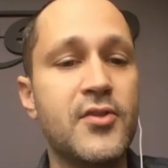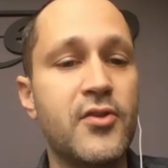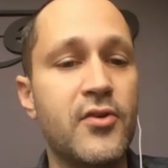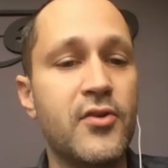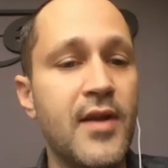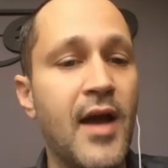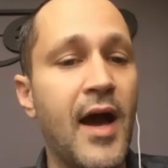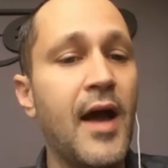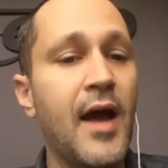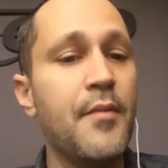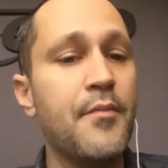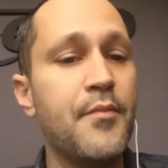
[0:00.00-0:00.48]

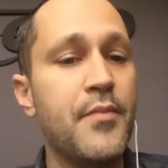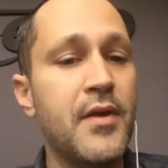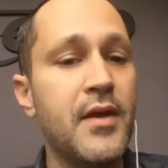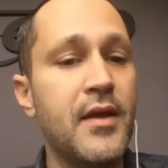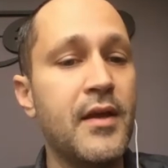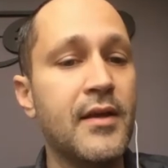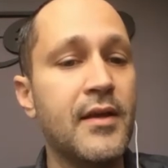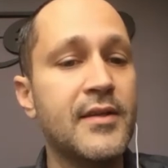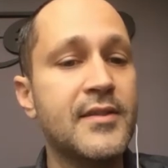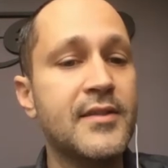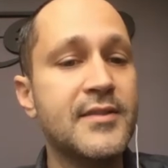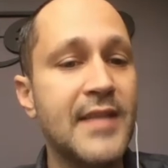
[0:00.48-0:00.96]
not
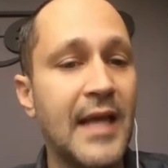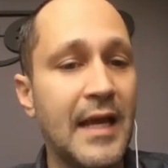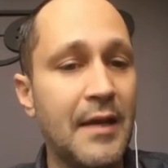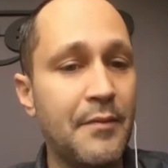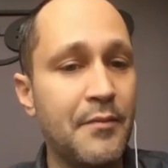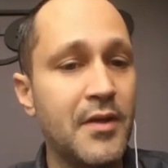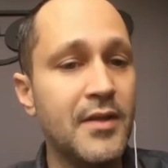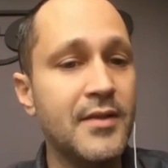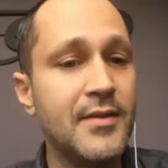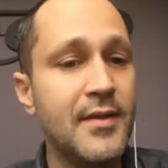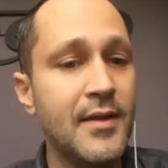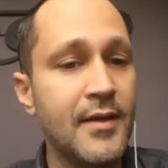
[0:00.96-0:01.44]
being
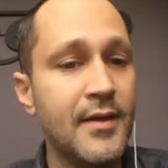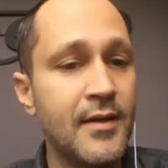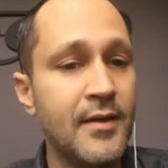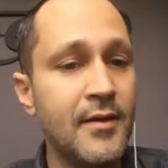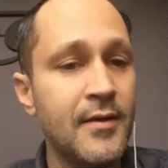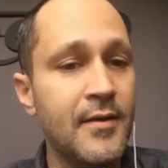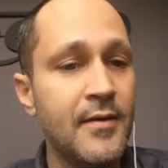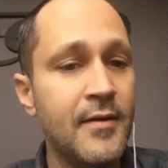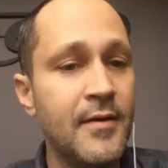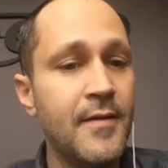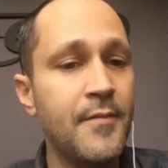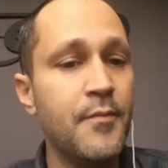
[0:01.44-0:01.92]
segmented
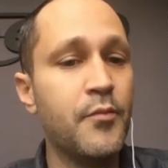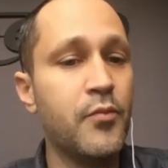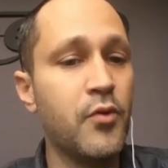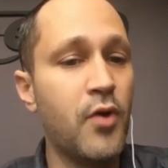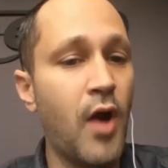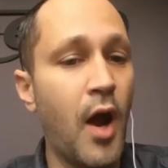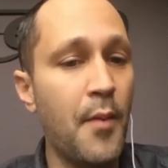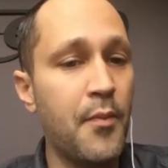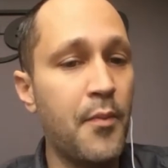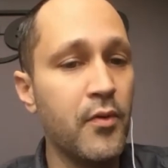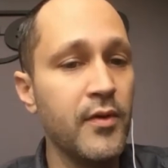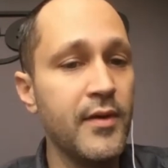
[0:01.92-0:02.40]

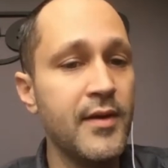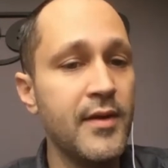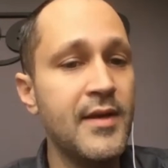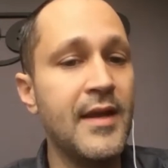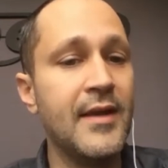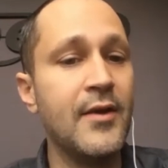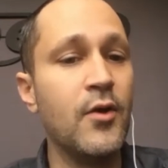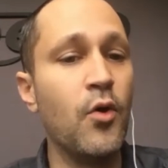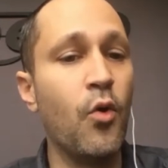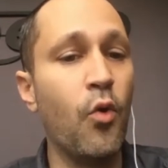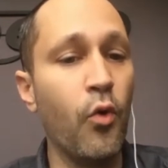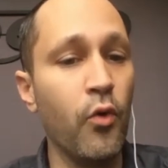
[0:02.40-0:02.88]
properly
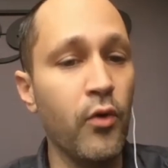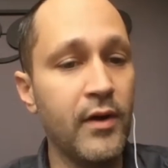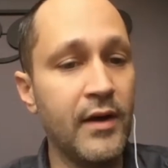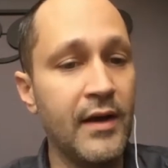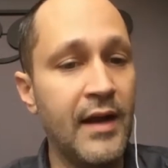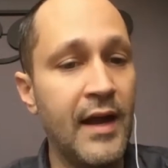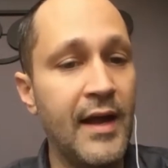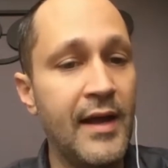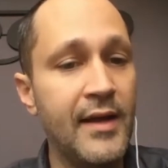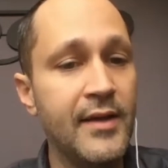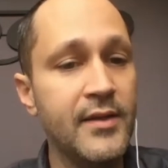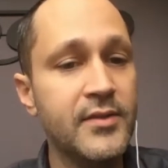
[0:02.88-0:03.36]
and
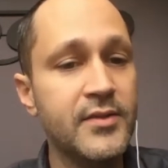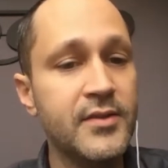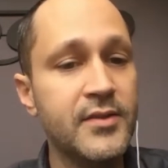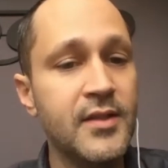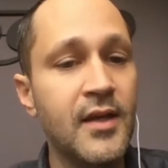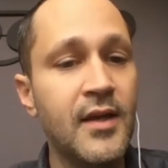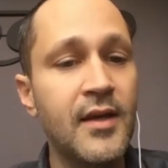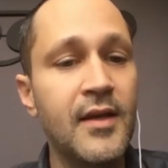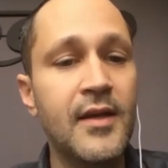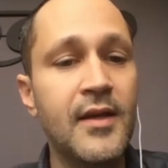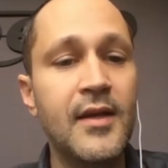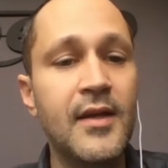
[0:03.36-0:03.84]
organized.
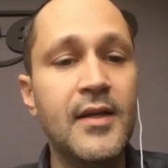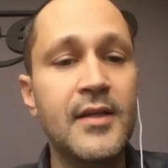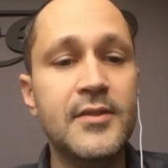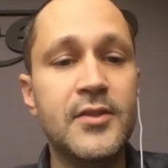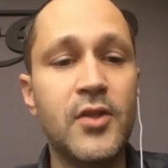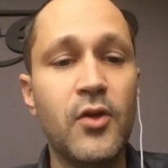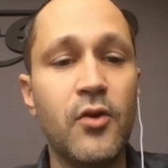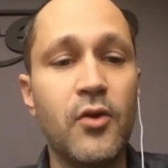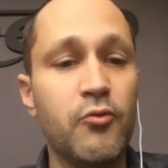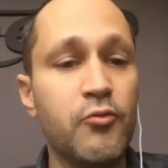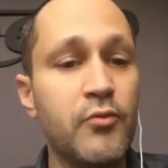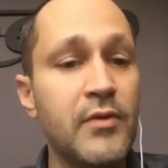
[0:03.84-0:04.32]

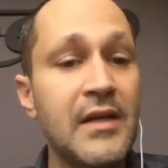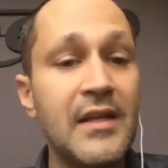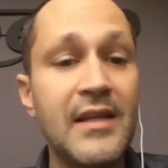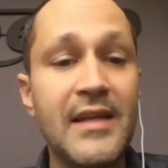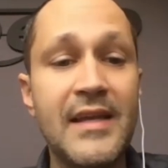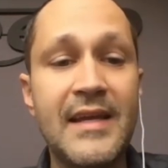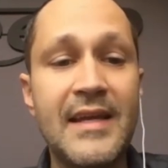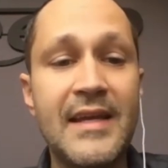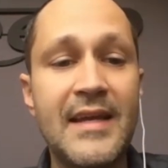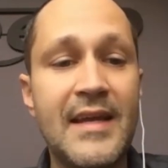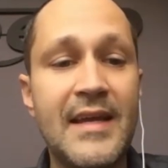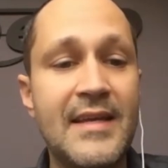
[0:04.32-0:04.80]
So
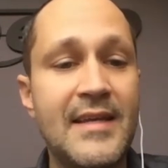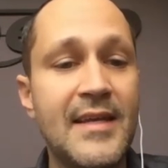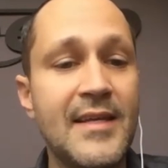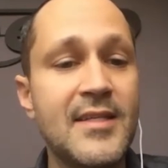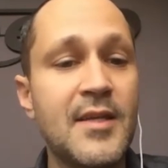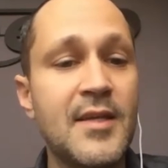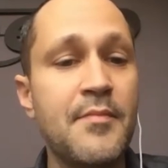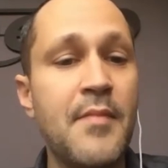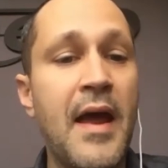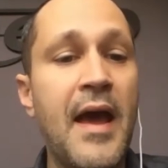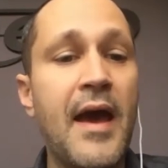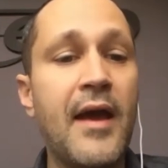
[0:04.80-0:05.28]
really, it
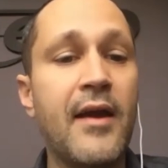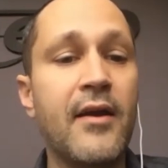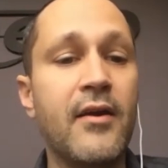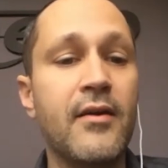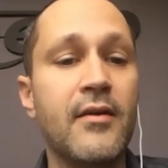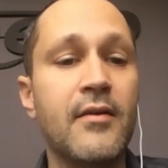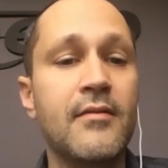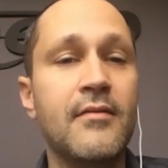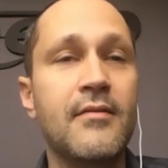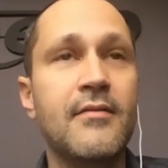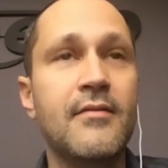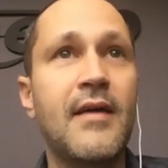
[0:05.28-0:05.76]
doesn't
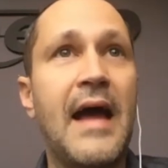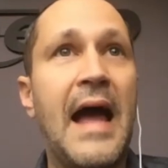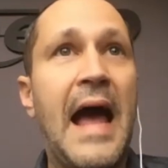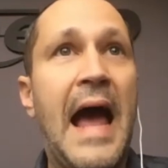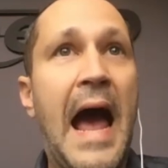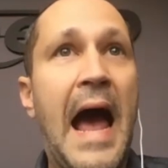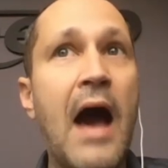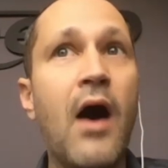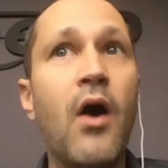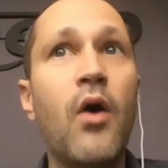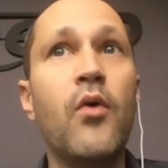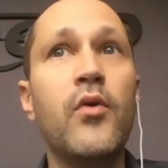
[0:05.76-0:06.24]
matter
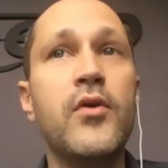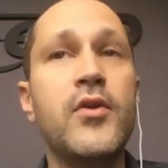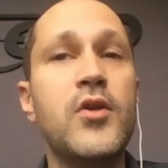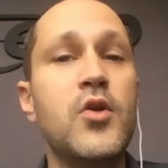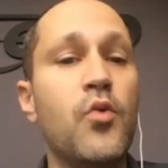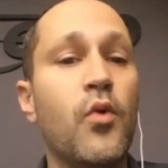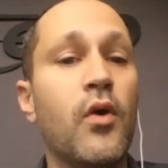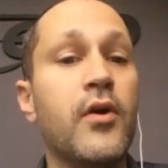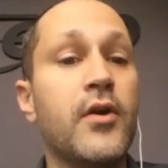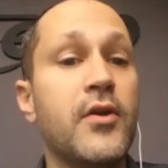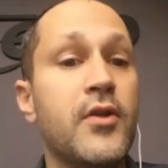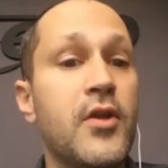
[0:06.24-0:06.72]
how
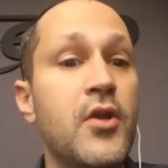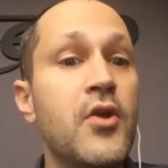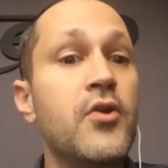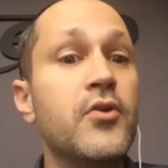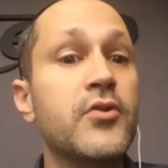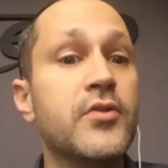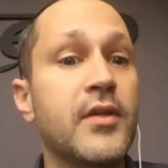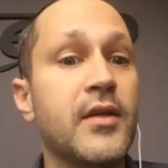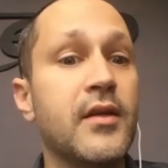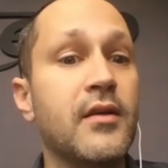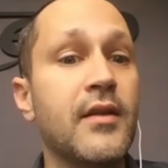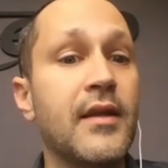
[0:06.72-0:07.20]
you are
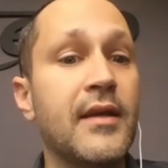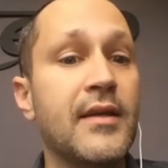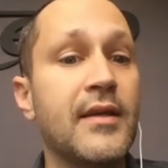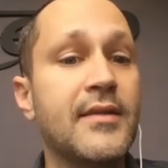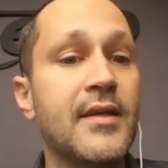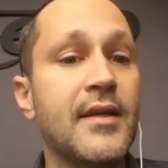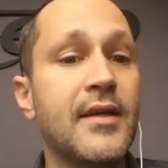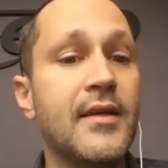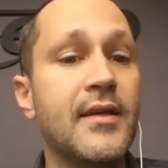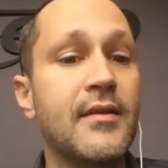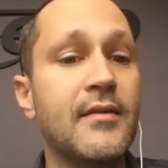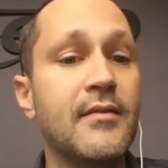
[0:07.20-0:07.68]
using
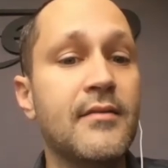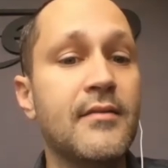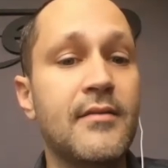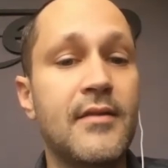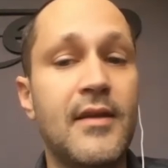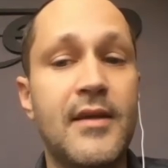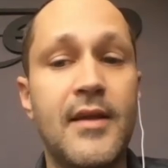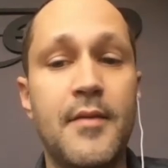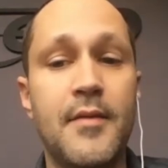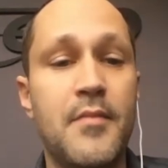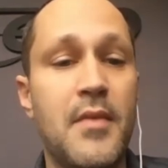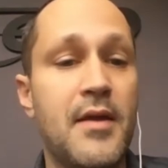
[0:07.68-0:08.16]
LinkedIn.
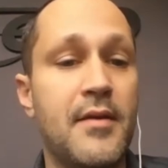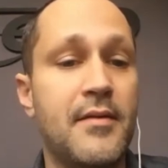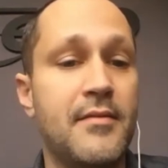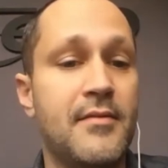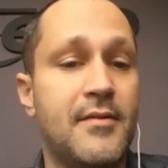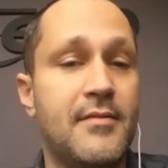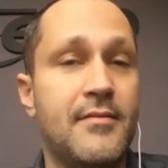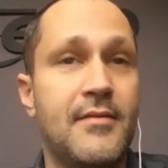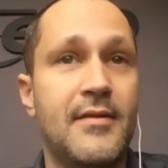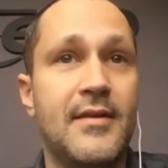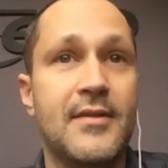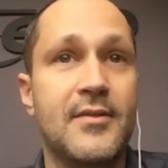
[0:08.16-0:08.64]

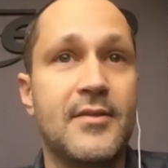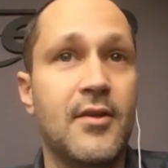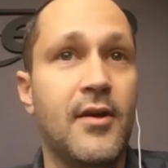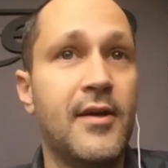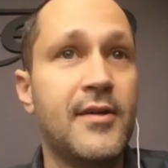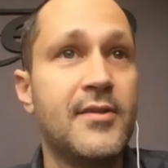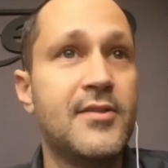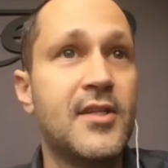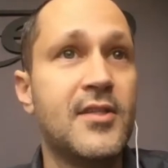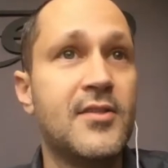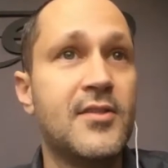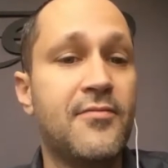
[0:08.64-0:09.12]
As long
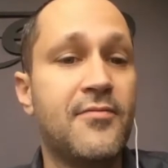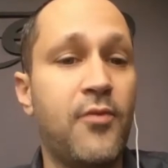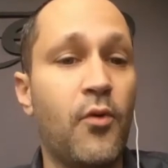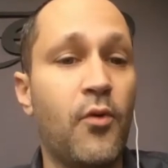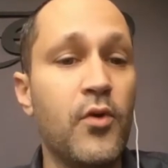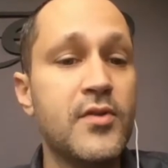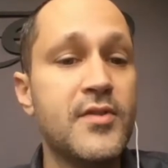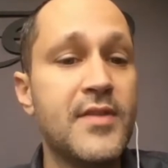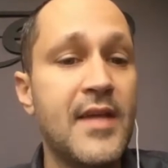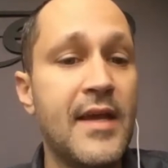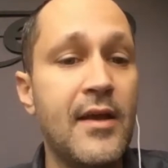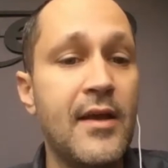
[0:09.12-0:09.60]
as it's for
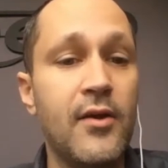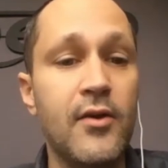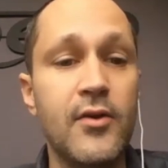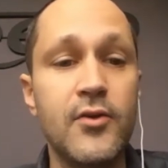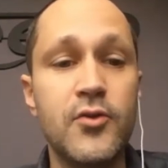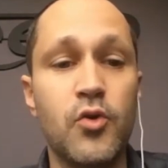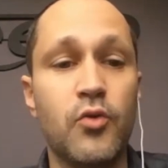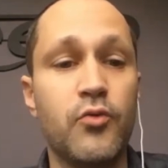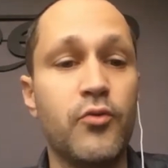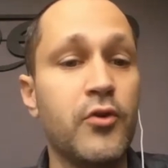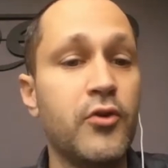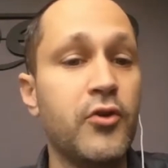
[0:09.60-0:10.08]
sales
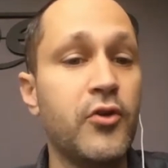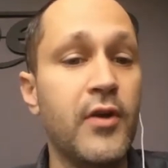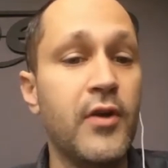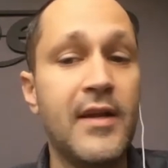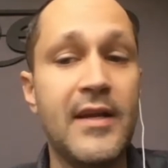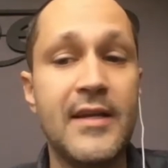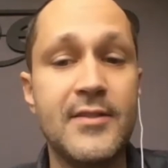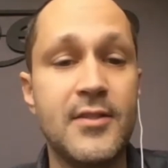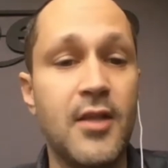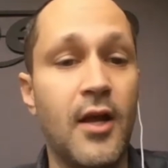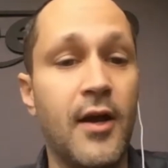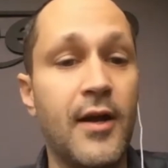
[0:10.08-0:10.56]
or recruiting,
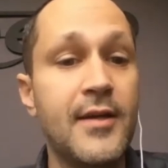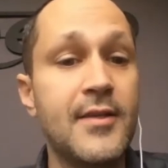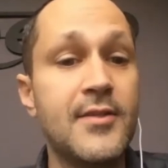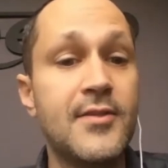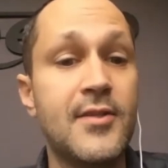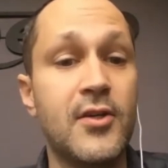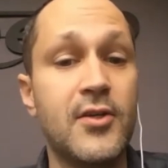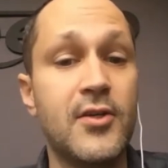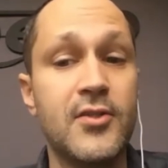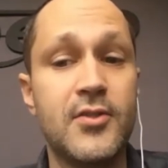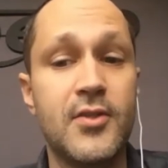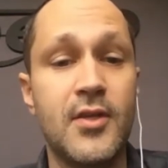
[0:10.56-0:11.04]
as long as
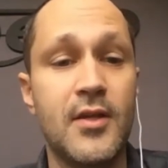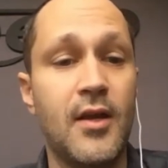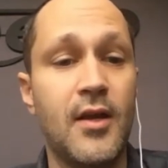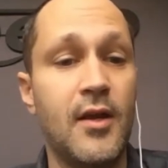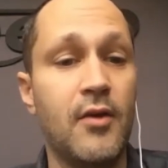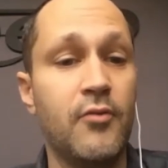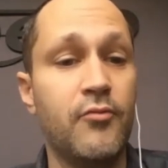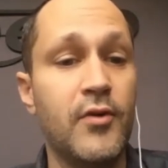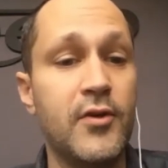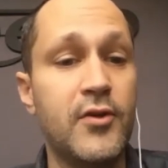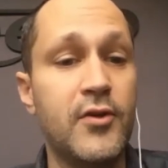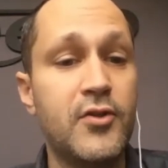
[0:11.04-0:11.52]
there's a
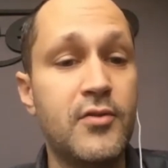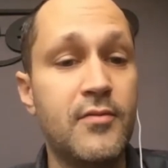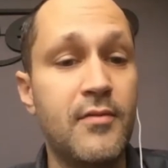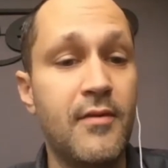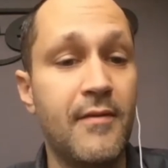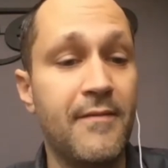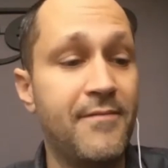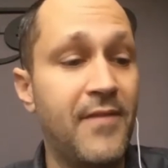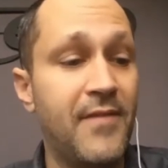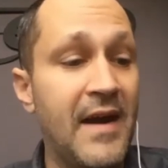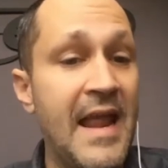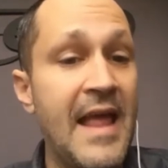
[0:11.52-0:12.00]

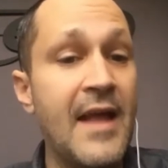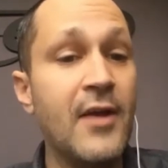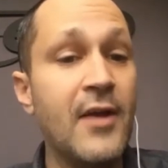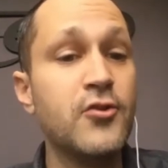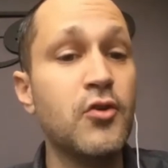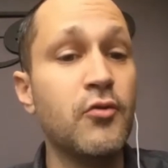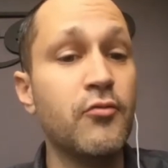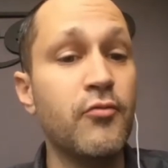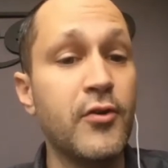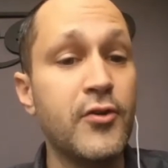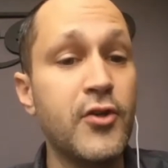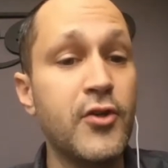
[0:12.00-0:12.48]

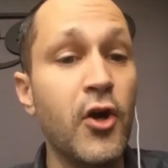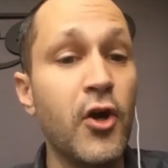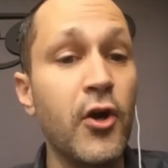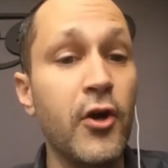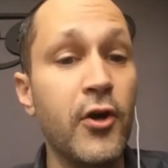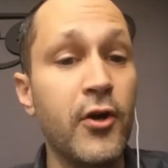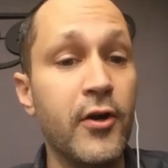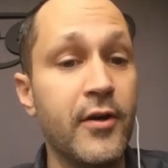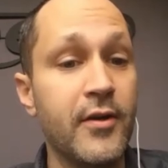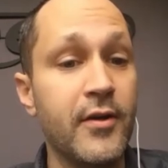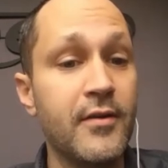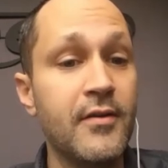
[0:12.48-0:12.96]
financial
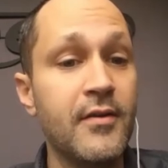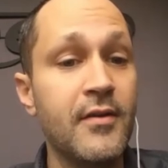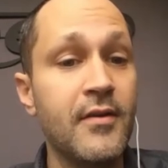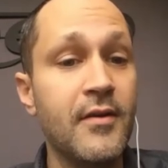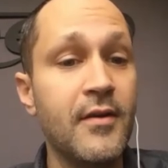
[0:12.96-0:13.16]
return